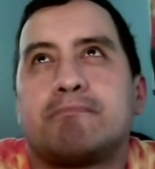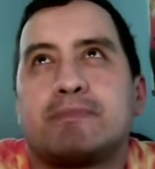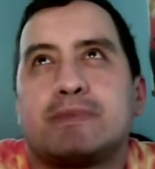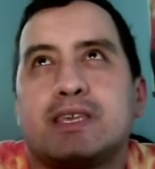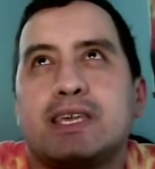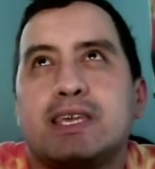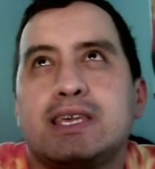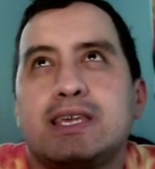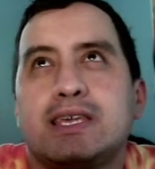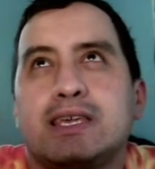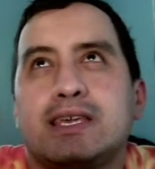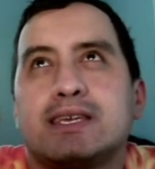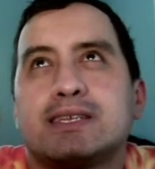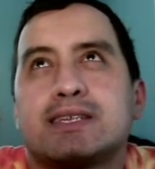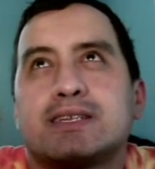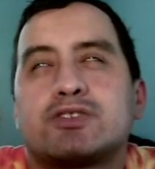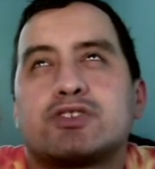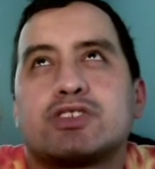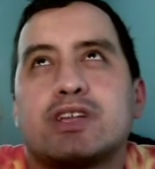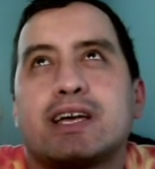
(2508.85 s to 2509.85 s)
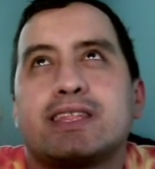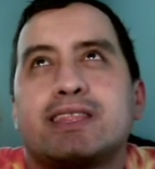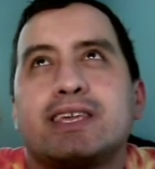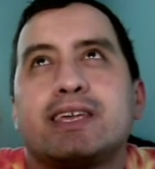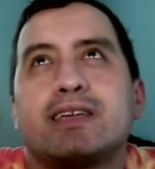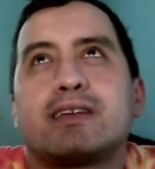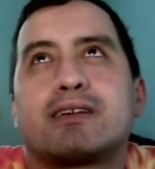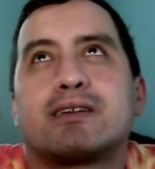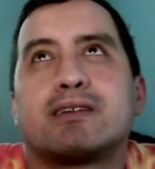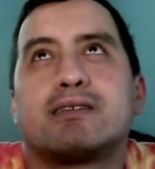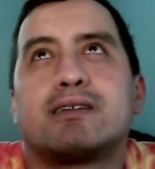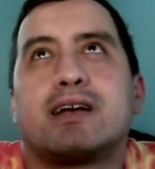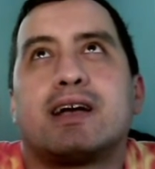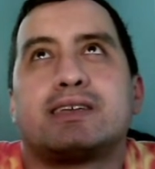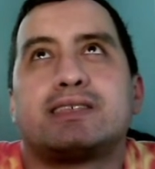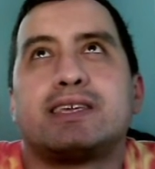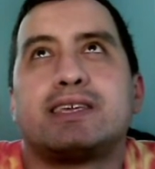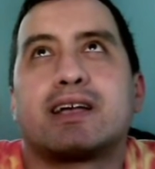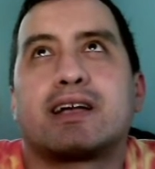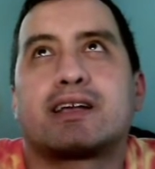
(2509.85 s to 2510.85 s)
He's interesting. I think
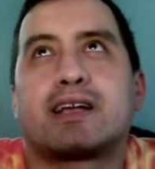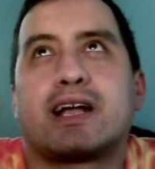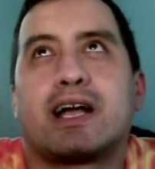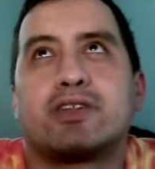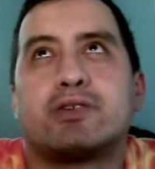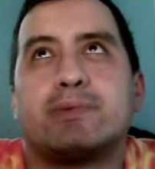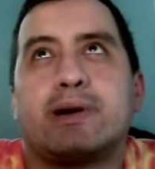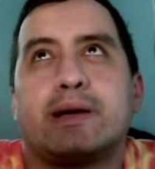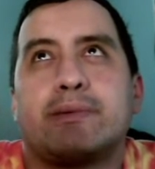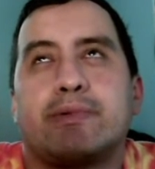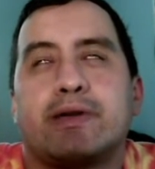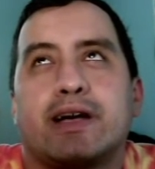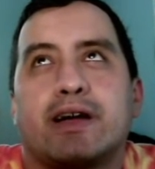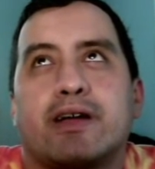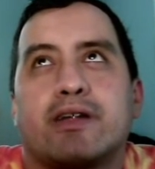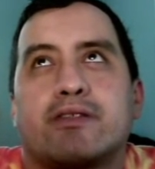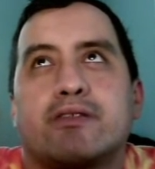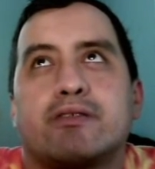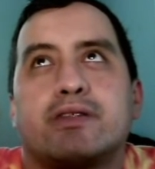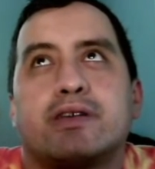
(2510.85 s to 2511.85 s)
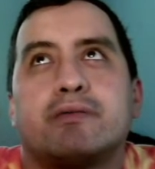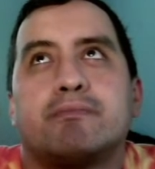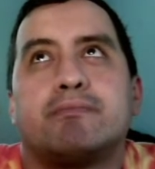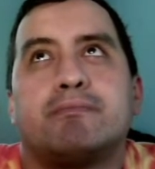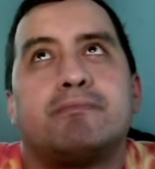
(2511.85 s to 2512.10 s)
I kind of might be higher than him.